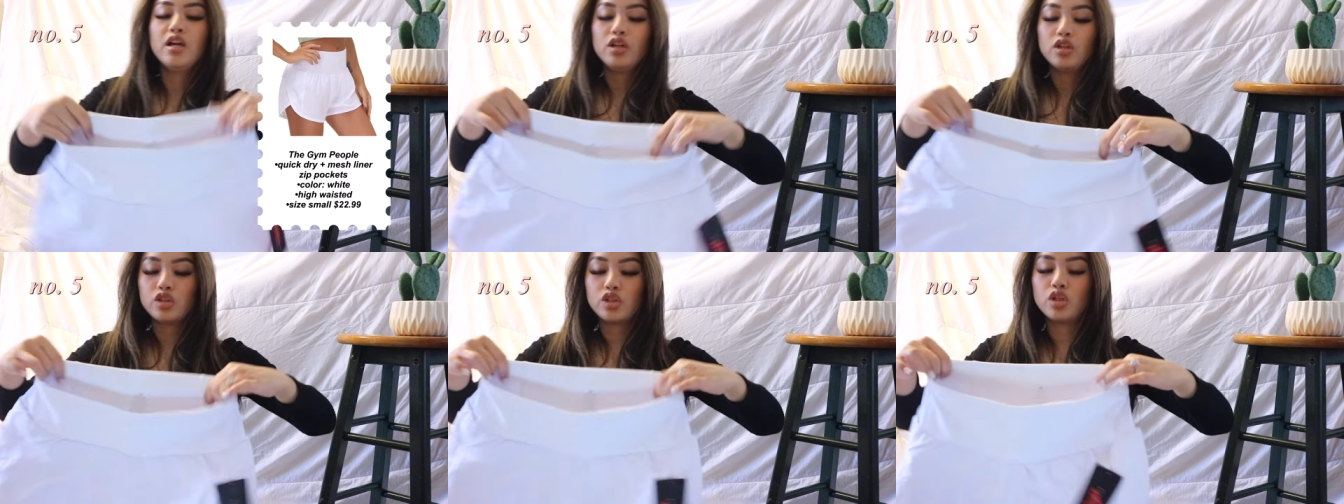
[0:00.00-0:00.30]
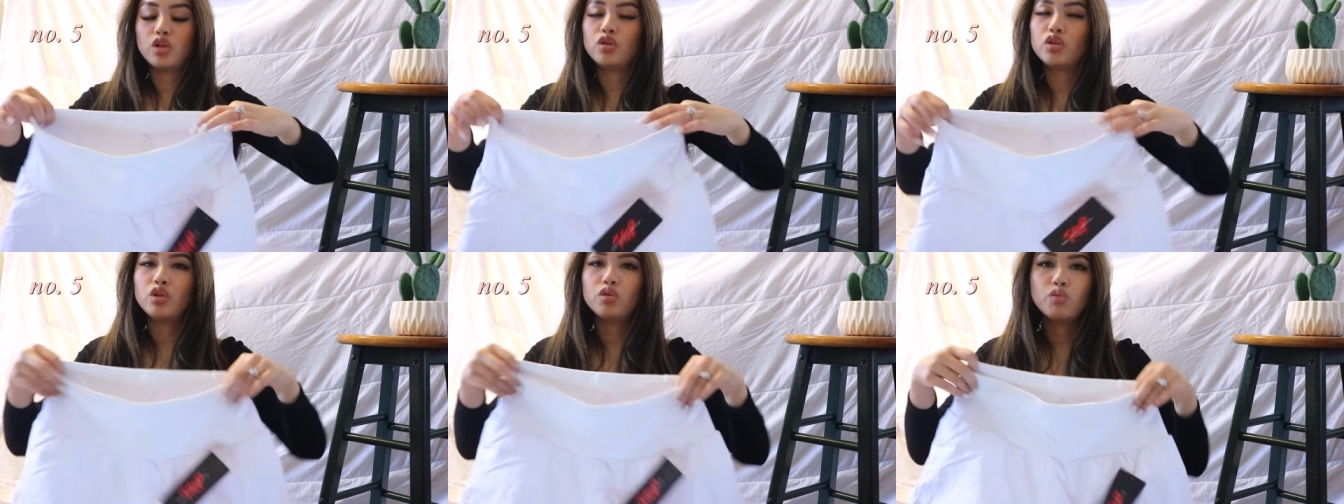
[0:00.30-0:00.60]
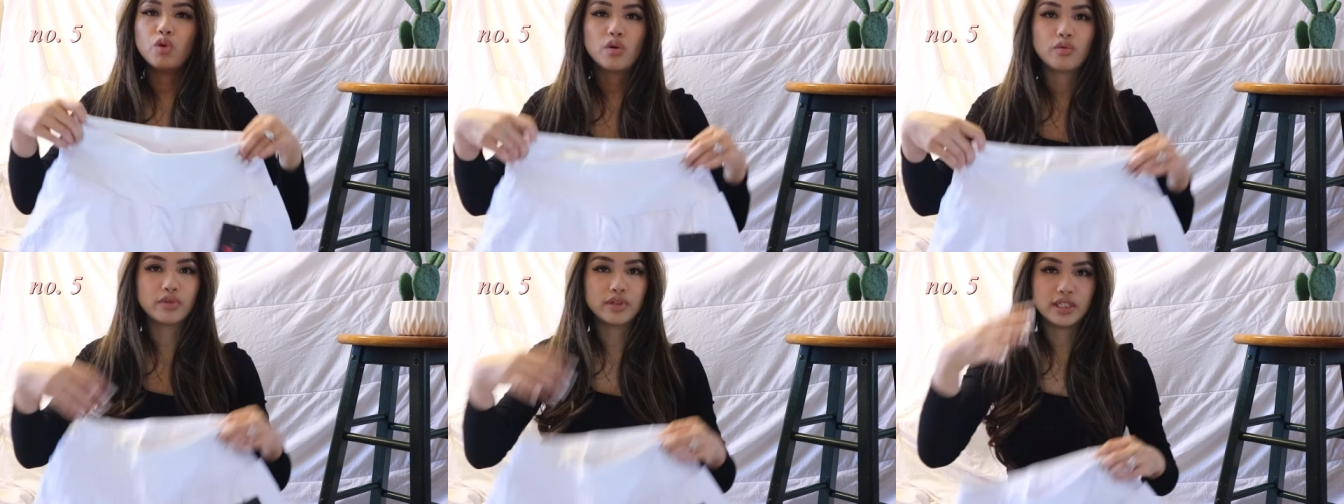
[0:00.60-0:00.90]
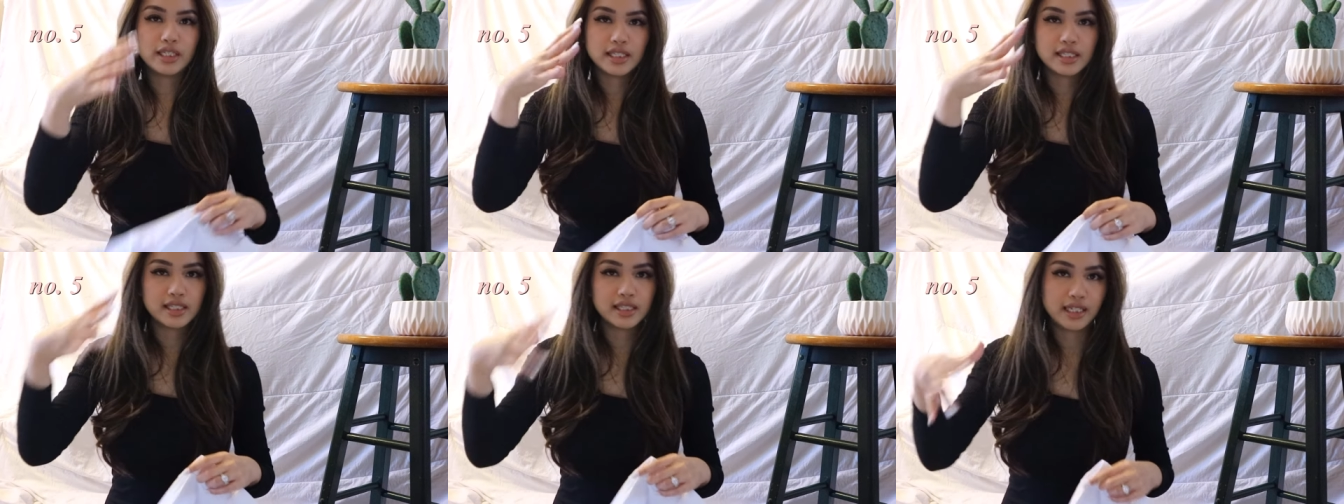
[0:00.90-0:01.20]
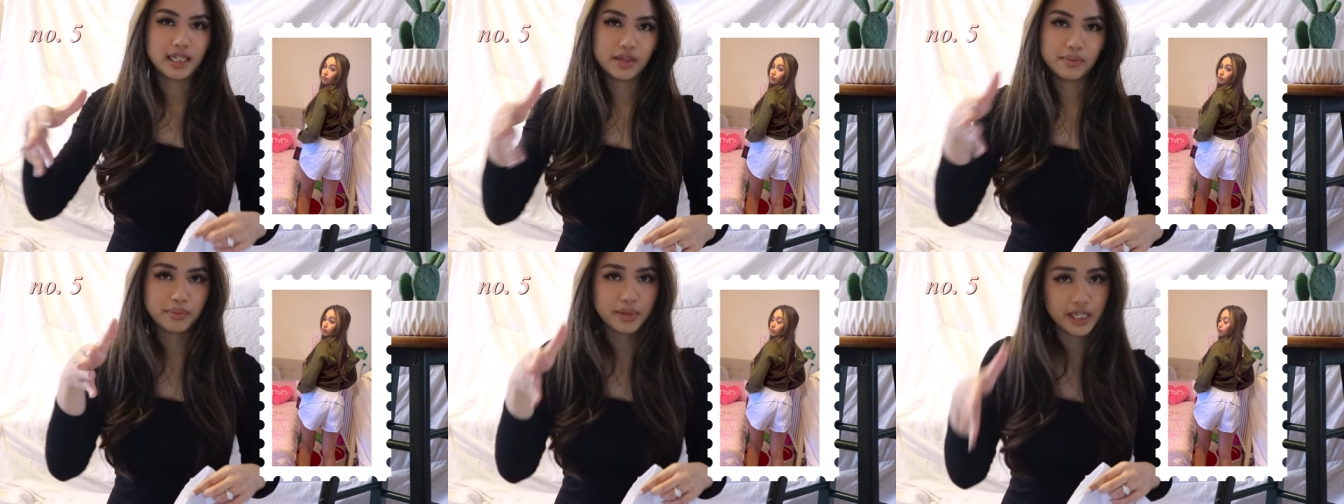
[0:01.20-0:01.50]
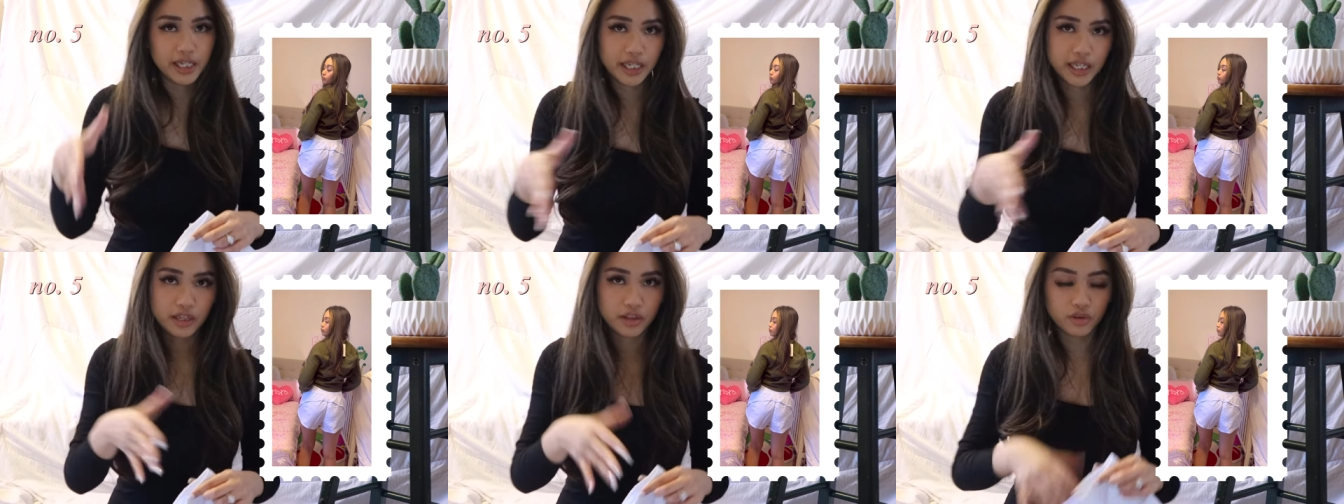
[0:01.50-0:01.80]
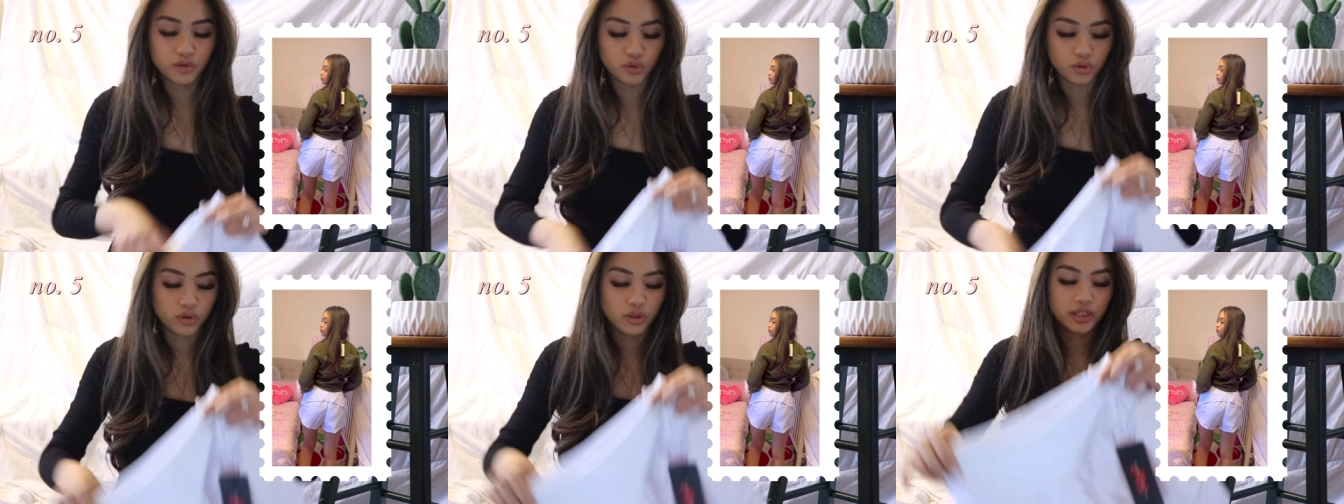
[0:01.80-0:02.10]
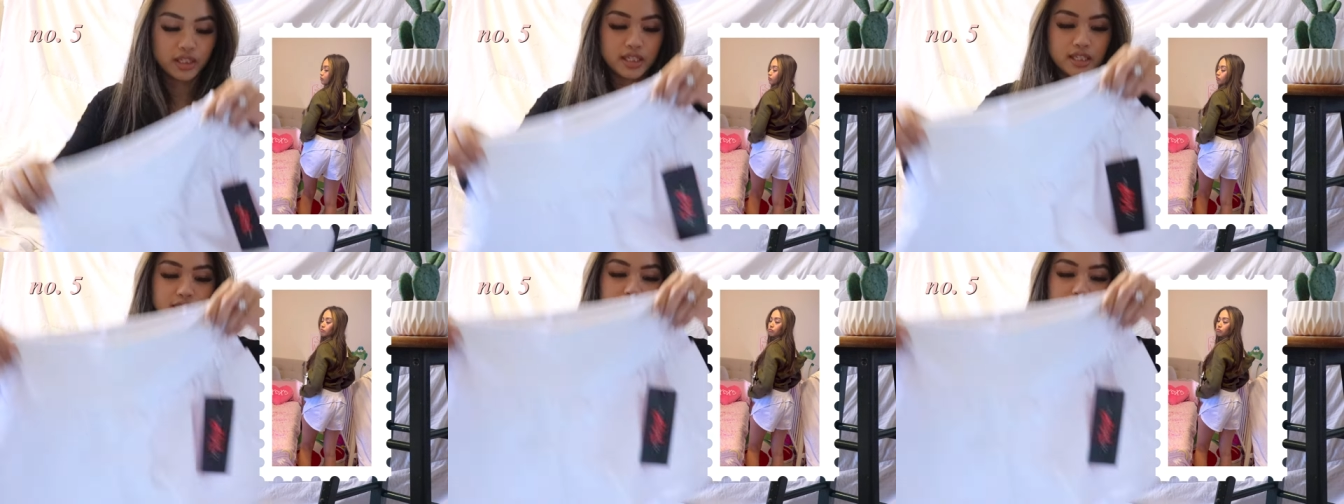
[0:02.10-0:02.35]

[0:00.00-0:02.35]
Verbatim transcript: So you won't really see it peeking through on the